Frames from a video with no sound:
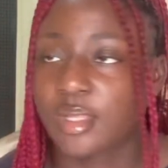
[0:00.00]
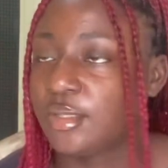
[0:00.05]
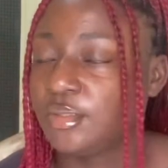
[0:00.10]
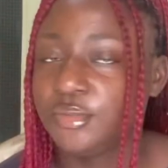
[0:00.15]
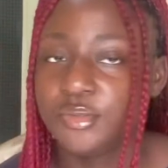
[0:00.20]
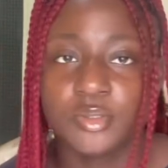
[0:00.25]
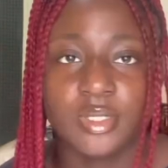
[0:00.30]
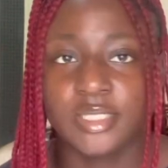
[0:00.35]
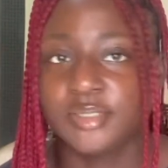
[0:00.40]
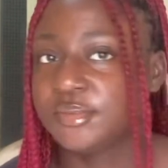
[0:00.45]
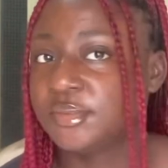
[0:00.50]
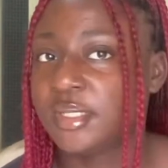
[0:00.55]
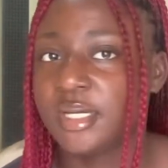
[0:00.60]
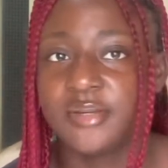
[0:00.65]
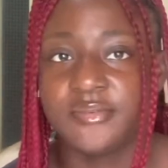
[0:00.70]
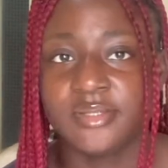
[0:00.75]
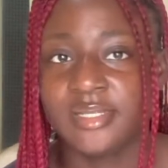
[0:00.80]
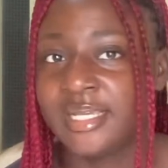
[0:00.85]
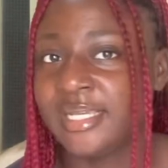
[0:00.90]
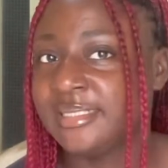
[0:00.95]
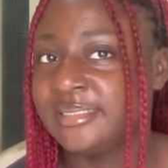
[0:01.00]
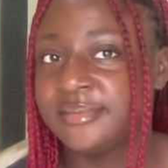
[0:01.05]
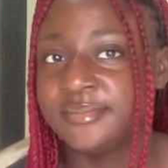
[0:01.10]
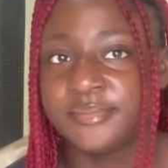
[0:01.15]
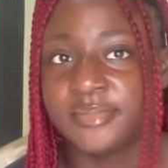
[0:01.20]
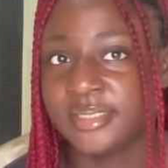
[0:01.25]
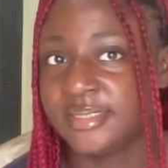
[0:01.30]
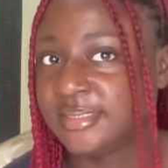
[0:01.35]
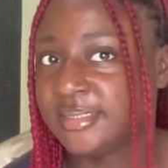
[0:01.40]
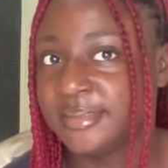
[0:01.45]
No, I don't have any
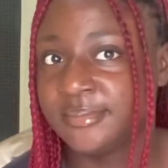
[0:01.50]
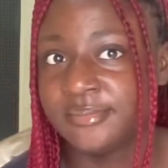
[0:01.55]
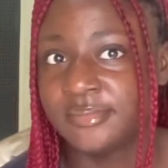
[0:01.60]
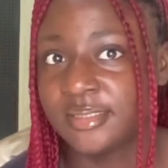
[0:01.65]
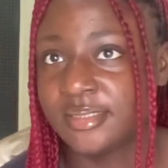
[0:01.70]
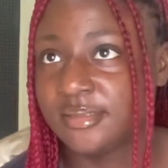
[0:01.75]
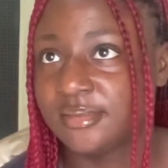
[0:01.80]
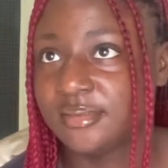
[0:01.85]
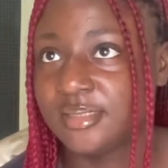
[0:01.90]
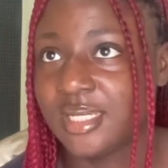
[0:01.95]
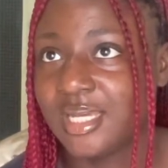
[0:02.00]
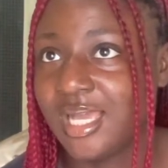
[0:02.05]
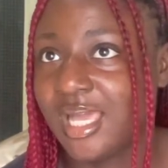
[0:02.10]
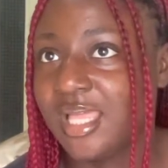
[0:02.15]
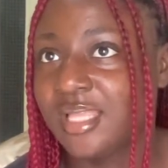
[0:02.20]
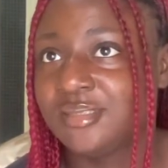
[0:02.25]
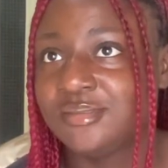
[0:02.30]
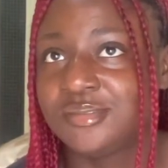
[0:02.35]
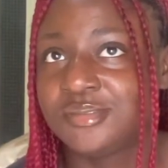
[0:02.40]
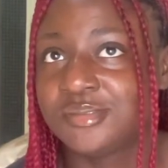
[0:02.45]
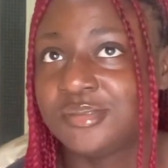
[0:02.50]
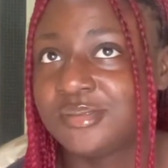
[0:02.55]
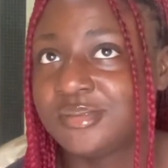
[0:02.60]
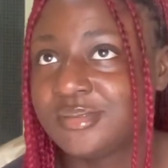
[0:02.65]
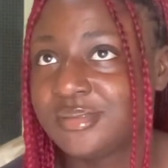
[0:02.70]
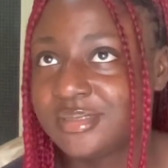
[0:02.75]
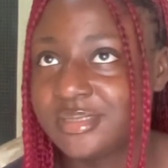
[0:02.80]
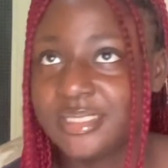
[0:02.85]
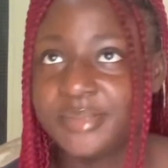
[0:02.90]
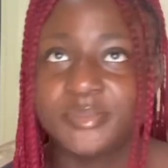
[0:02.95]
bad temper. I
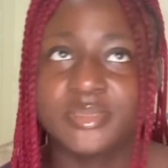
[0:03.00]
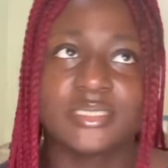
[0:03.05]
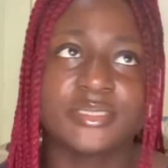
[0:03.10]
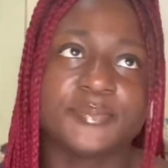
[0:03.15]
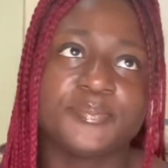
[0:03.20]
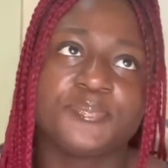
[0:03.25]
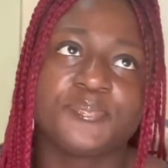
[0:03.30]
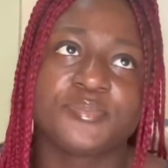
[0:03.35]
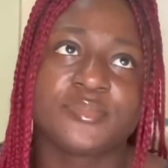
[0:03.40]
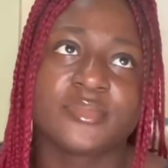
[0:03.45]
don't. Listen.